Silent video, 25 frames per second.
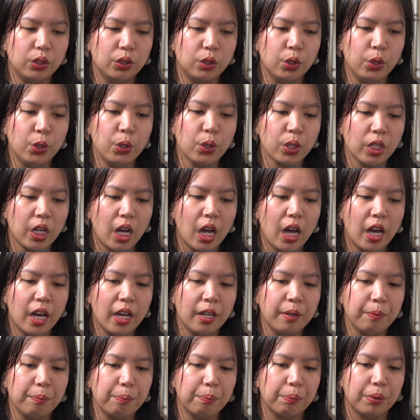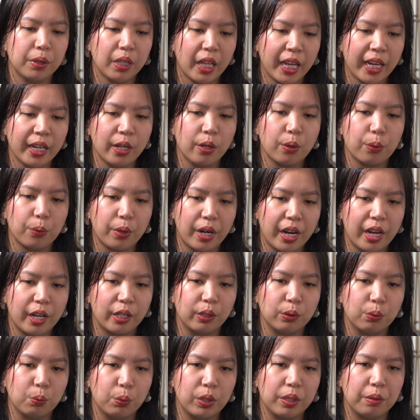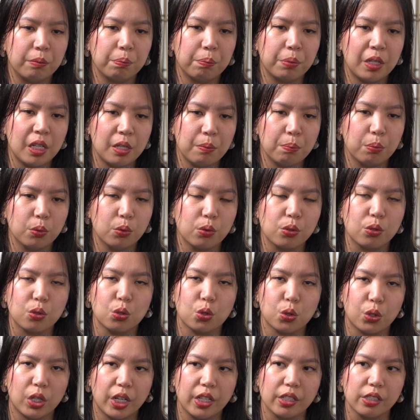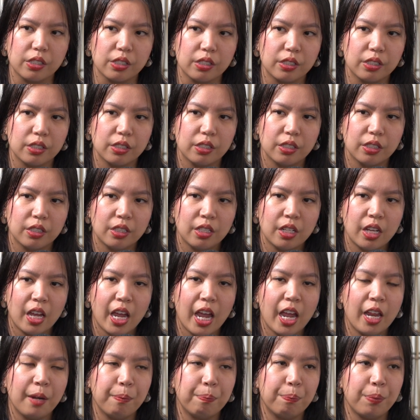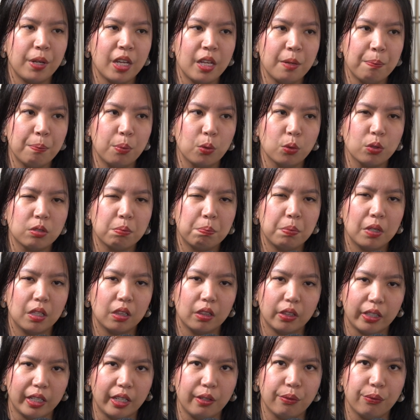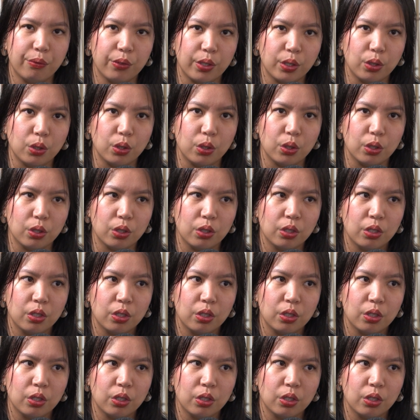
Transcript: you can't play around with people's trust and people's belief in you.